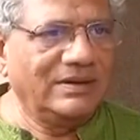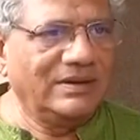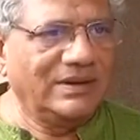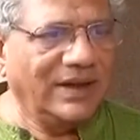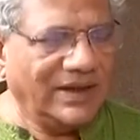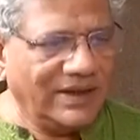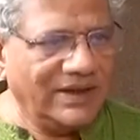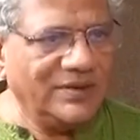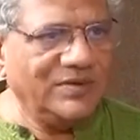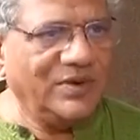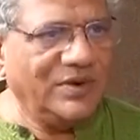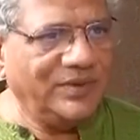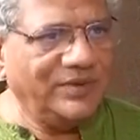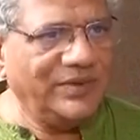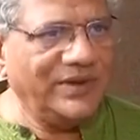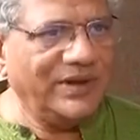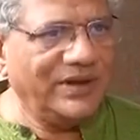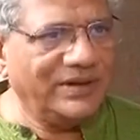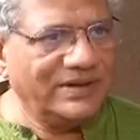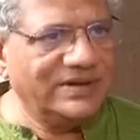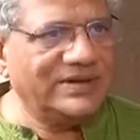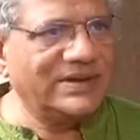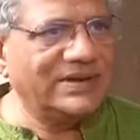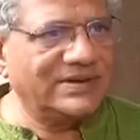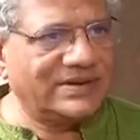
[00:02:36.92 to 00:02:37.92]
That is what we
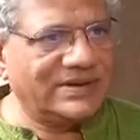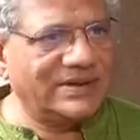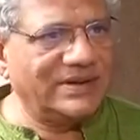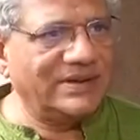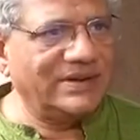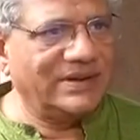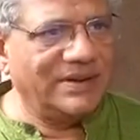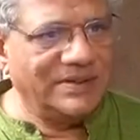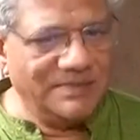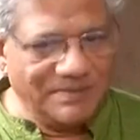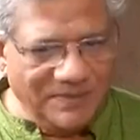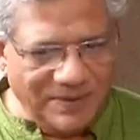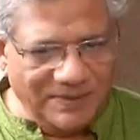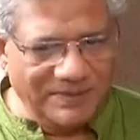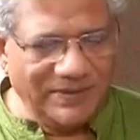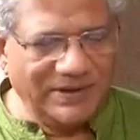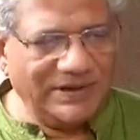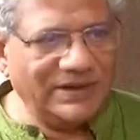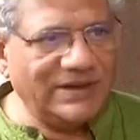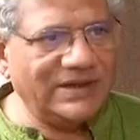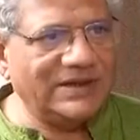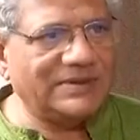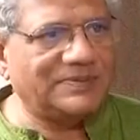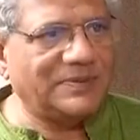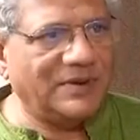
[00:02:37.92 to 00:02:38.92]
are insisting.
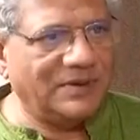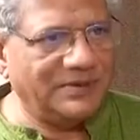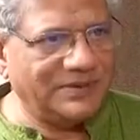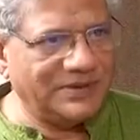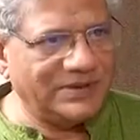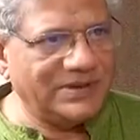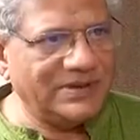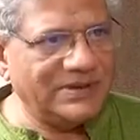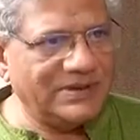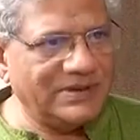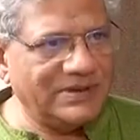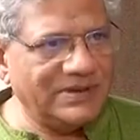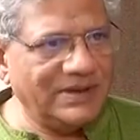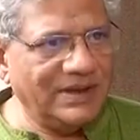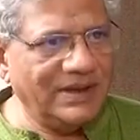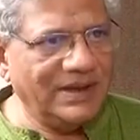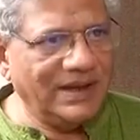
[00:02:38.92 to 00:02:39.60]
Implement these promises.